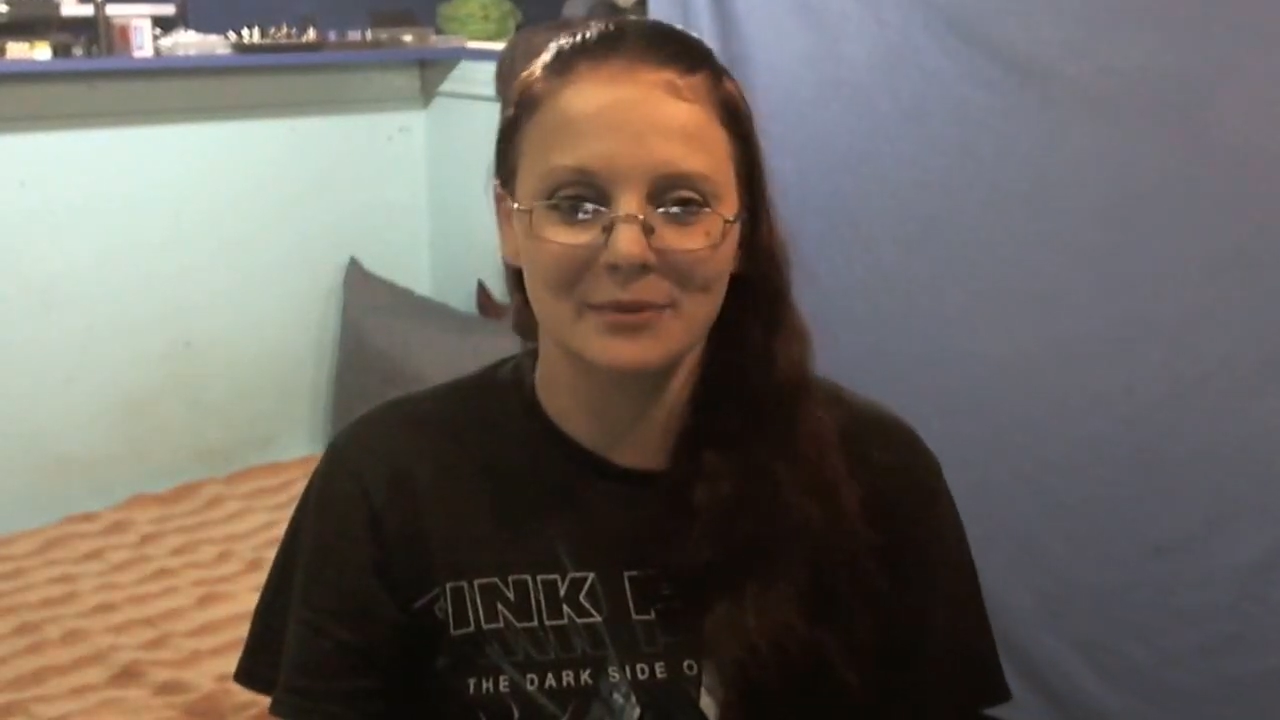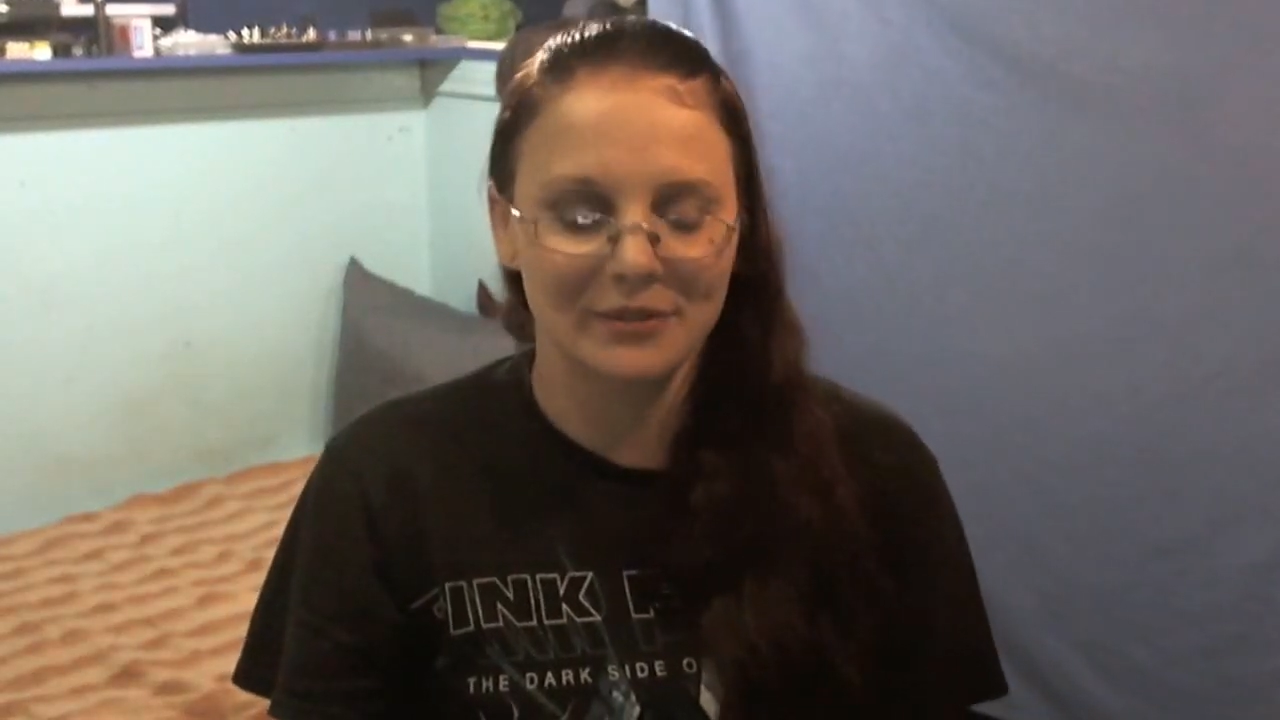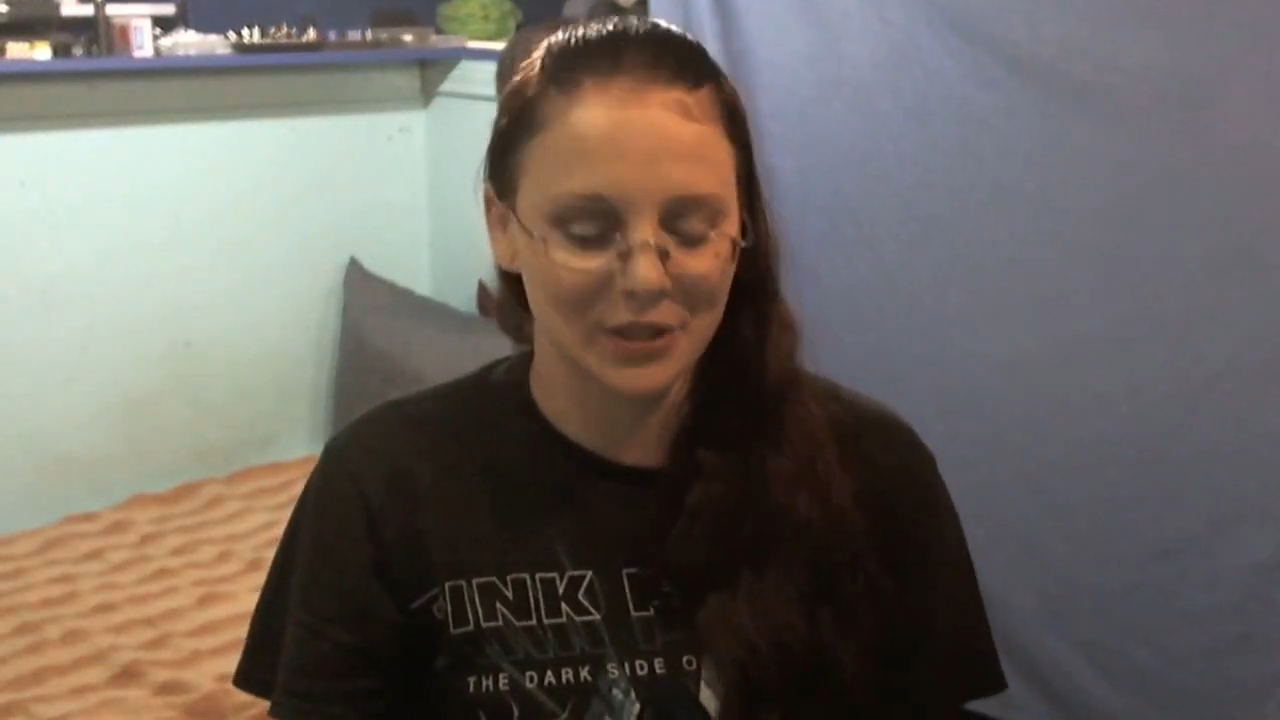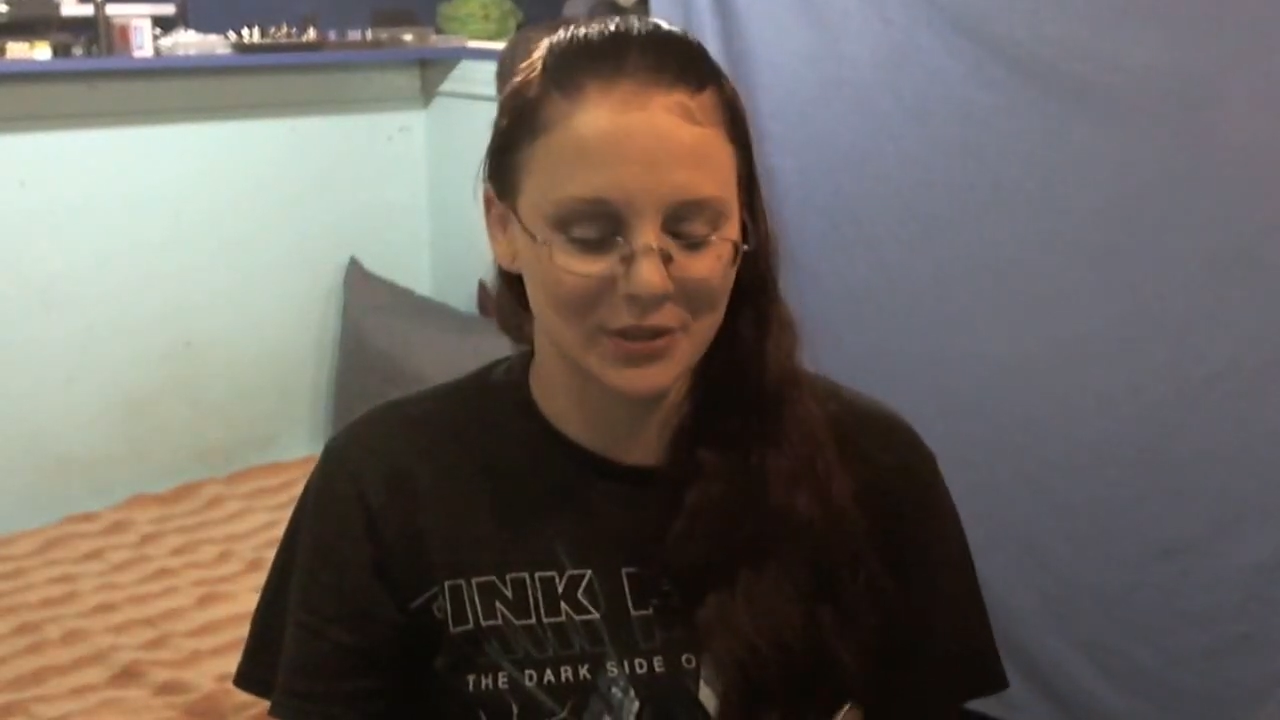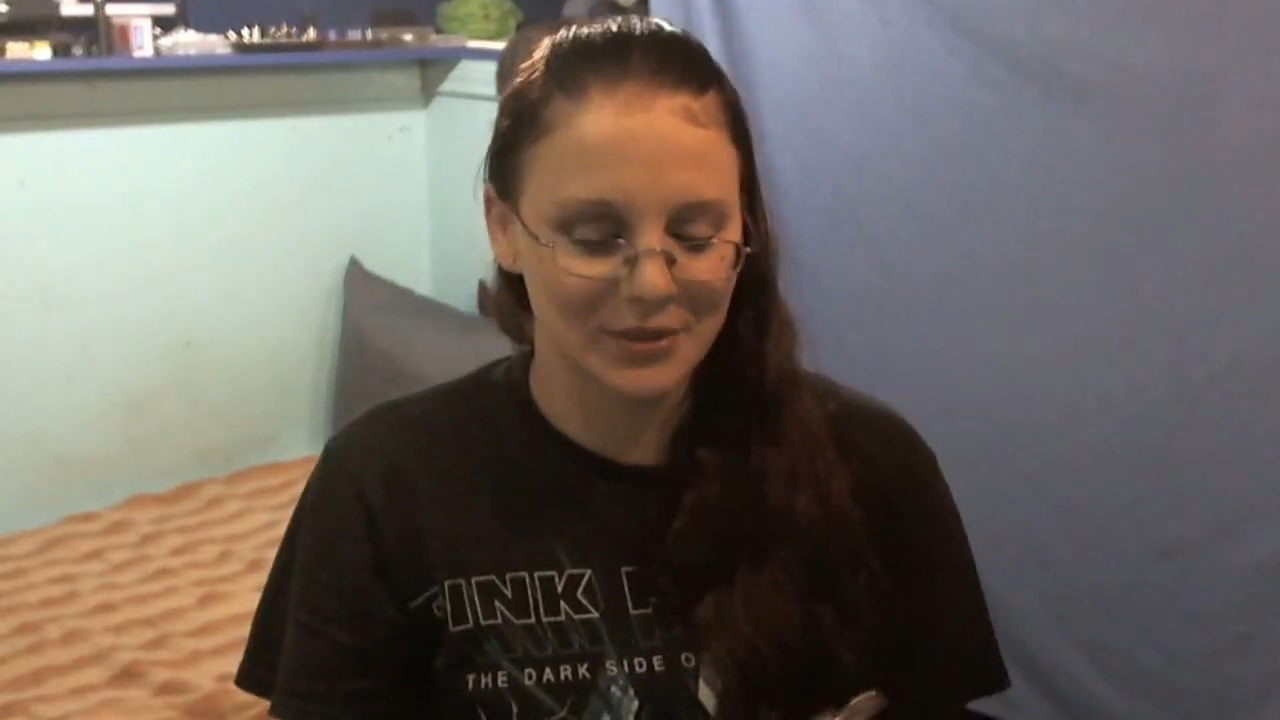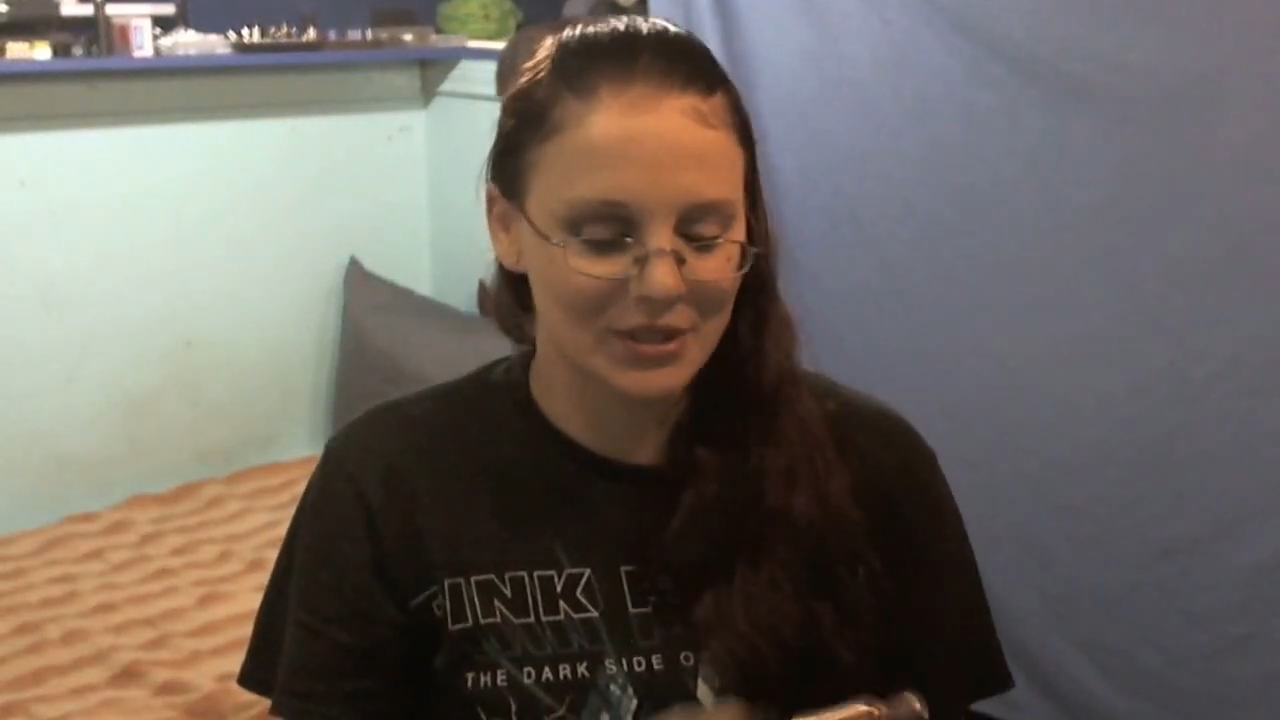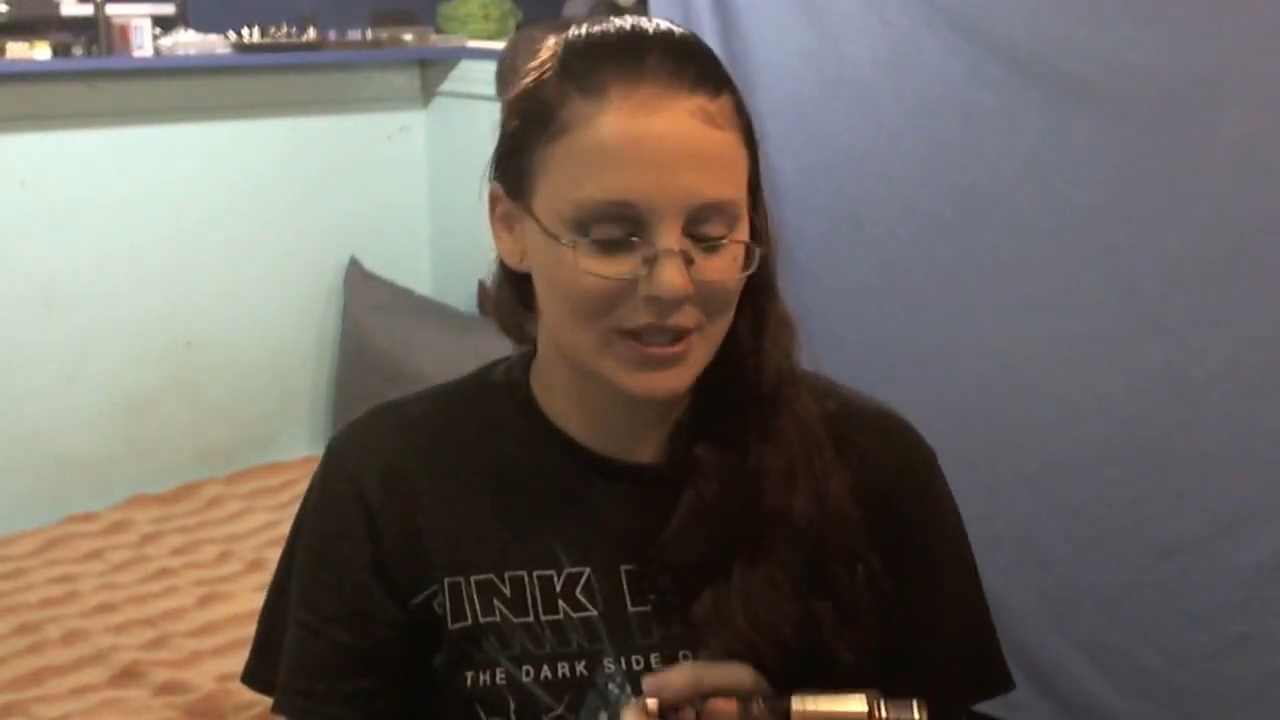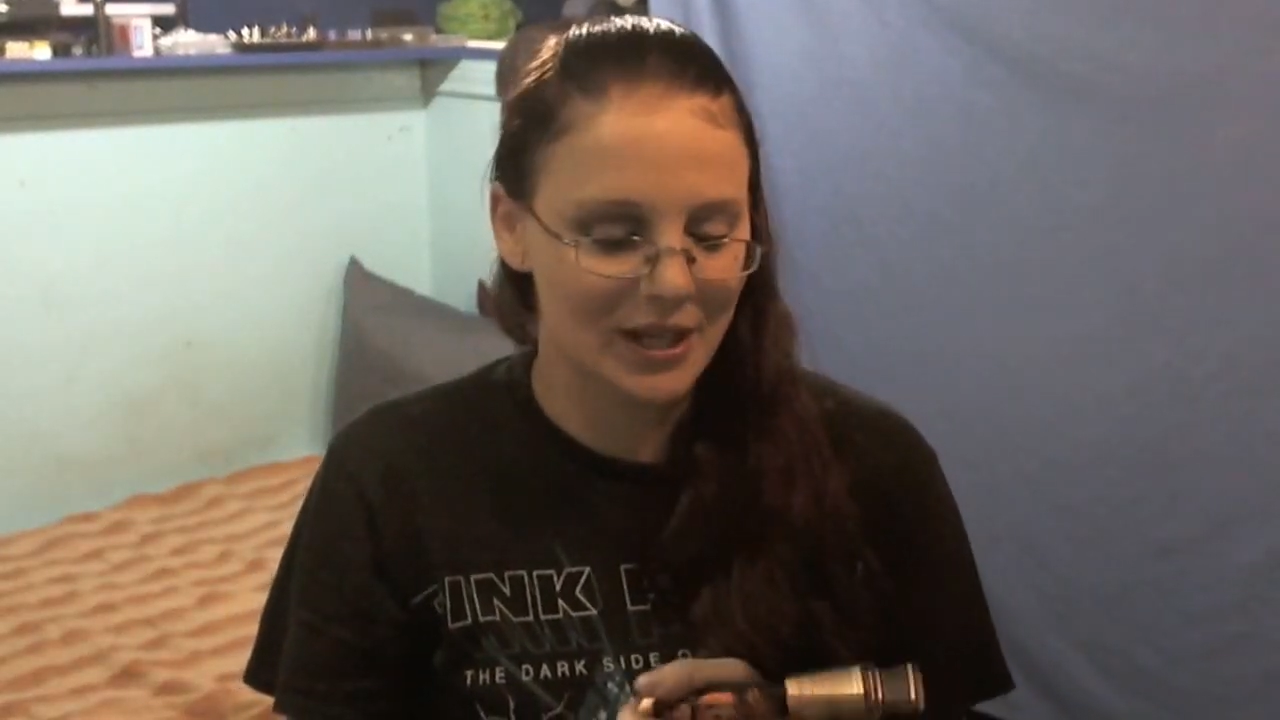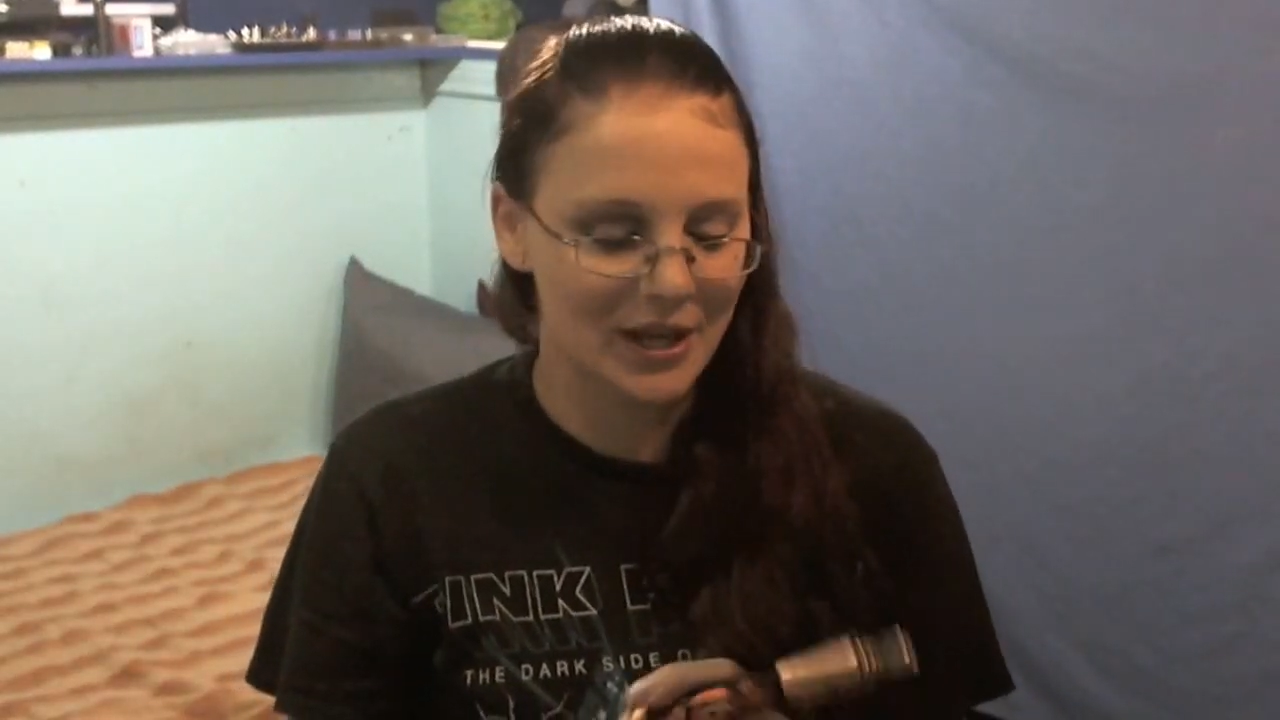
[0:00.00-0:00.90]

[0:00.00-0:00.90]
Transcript: Reviews.